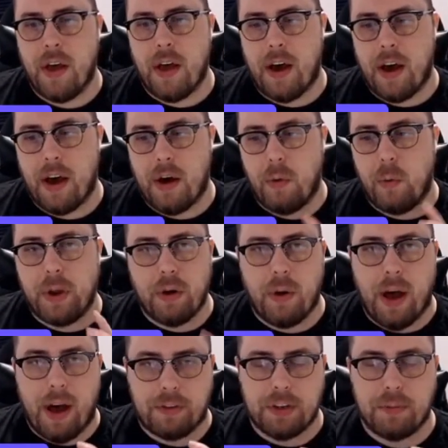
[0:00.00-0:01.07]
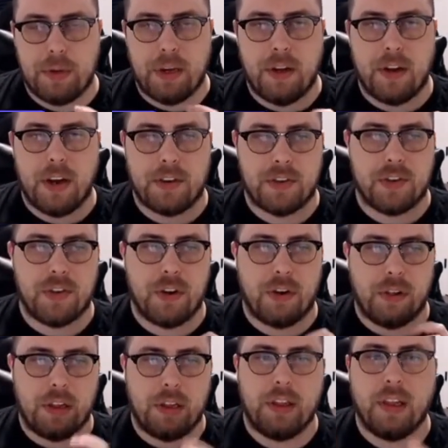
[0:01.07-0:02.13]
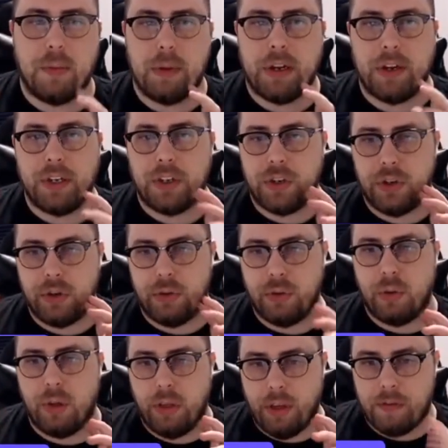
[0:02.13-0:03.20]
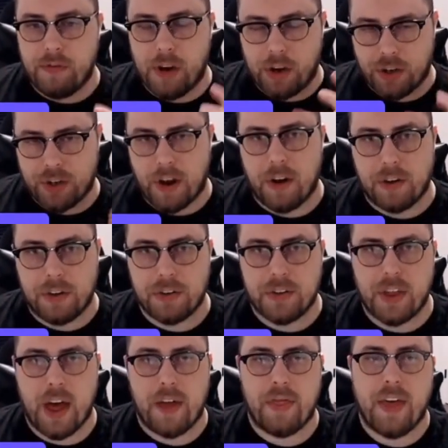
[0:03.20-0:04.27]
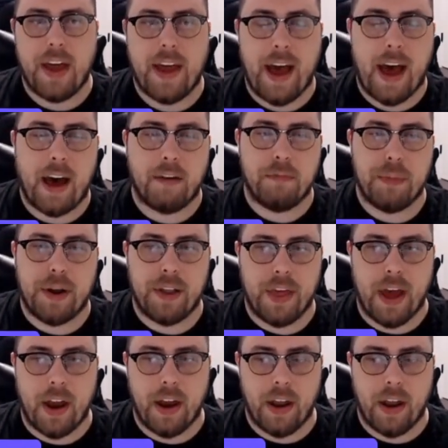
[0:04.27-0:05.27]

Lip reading: We don't have to be necessarily limited to the functionalities that they have, but then